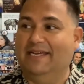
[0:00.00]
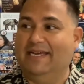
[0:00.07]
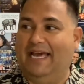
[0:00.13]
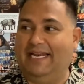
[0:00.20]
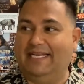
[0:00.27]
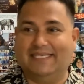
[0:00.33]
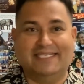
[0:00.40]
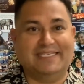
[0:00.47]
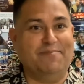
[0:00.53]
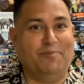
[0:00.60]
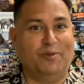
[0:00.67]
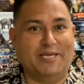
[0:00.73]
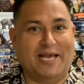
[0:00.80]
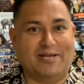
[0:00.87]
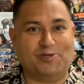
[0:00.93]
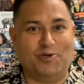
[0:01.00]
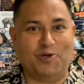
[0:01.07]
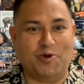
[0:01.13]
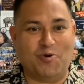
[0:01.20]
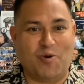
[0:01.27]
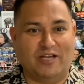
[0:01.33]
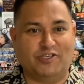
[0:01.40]
And it's a simple yes or no
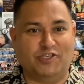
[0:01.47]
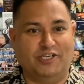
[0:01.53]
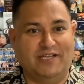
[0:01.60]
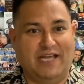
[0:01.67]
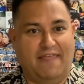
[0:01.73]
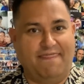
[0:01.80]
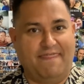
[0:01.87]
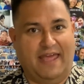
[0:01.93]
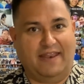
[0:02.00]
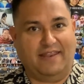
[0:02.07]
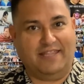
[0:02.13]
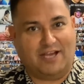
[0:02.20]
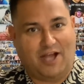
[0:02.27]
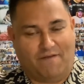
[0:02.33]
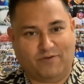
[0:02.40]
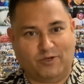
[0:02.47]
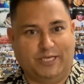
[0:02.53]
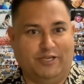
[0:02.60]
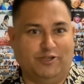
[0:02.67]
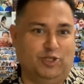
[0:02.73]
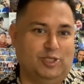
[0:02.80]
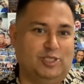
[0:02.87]
question, and then the
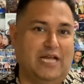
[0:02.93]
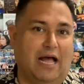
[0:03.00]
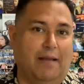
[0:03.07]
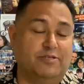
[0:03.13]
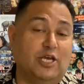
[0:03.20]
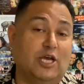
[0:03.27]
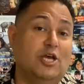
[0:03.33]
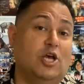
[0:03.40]
conversation stops.